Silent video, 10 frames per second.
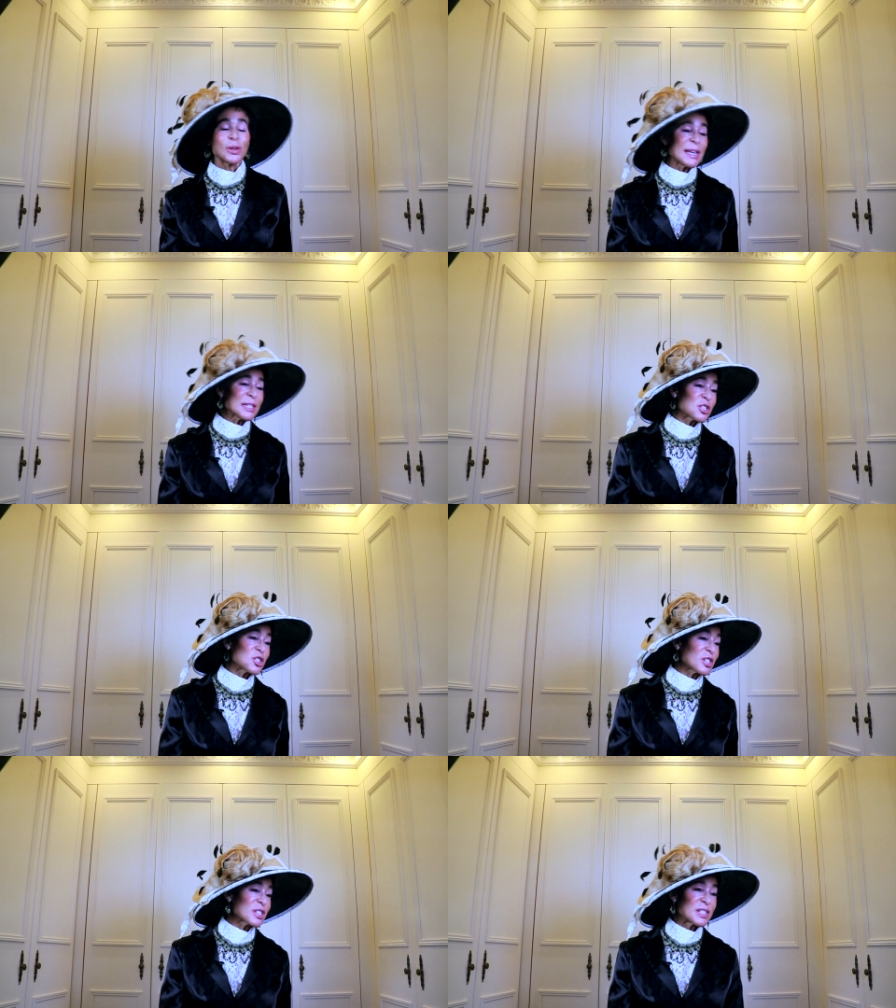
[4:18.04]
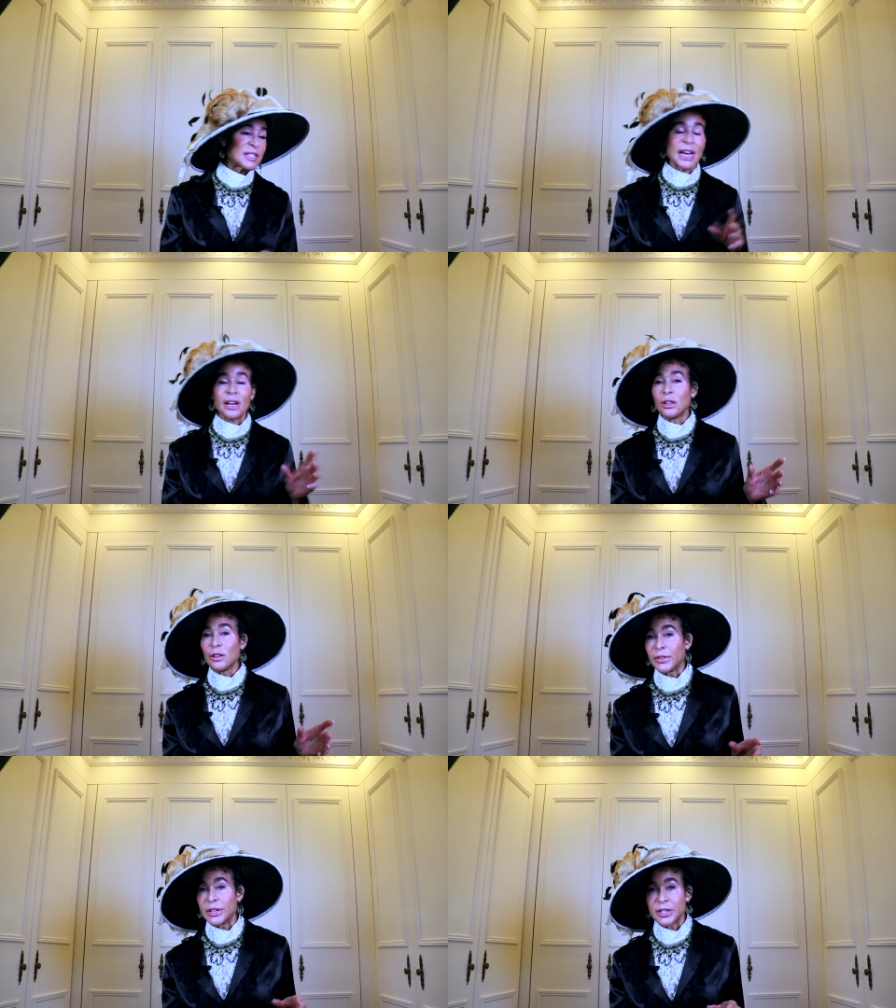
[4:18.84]
let's just
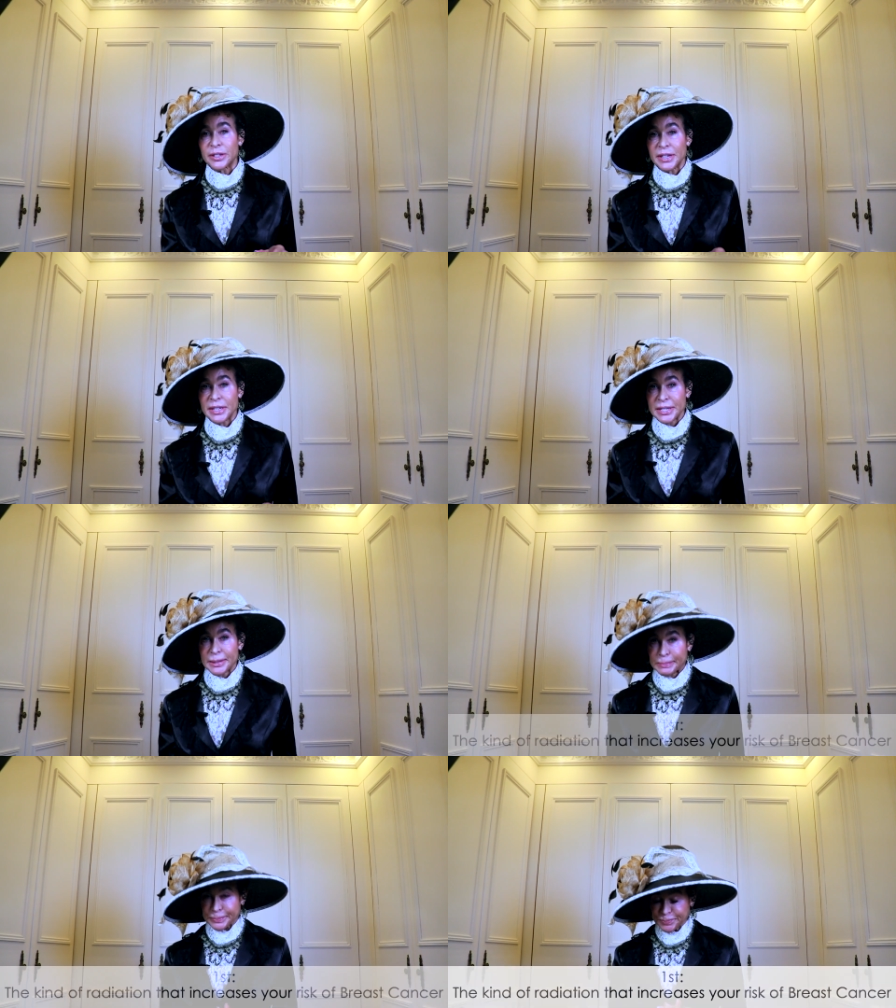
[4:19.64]
delve into this.